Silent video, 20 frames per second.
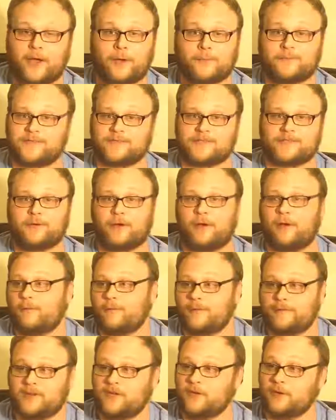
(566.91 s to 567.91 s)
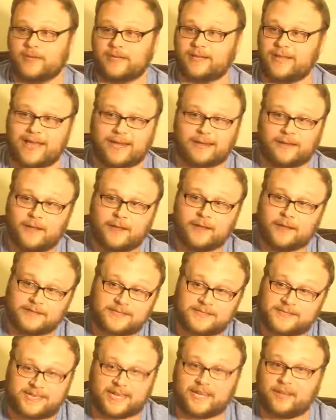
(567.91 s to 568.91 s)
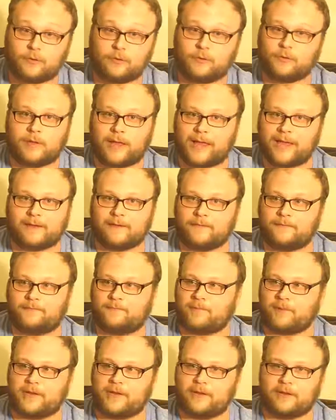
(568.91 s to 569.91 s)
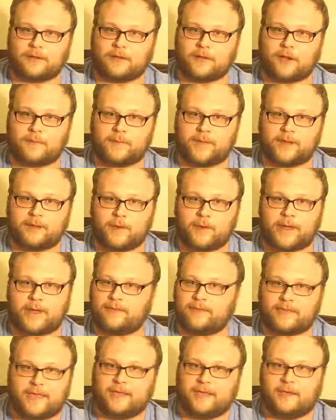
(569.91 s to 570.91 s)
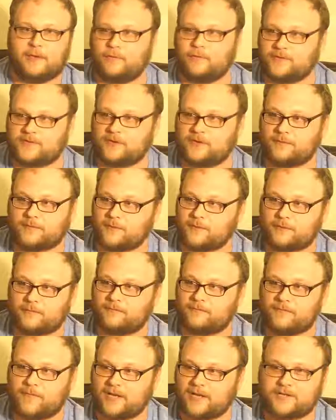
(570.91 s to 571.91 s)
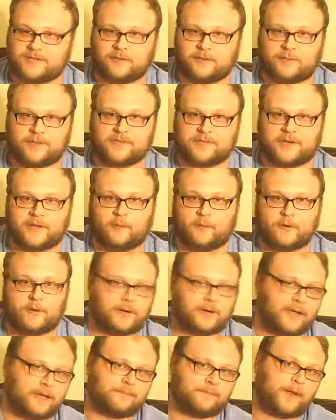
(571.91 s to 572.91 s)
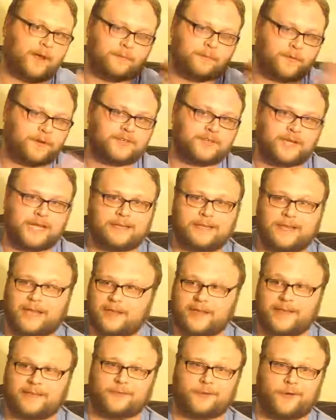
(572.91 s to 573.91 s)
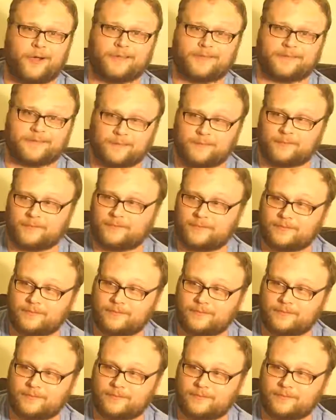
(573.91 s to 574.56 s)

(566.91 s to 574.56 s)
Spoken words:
It helps us grow, and we've been doing that still at a pretty alarming rate. Thank you super much, the Wizarding World. I appreciate that. You guys are awesome.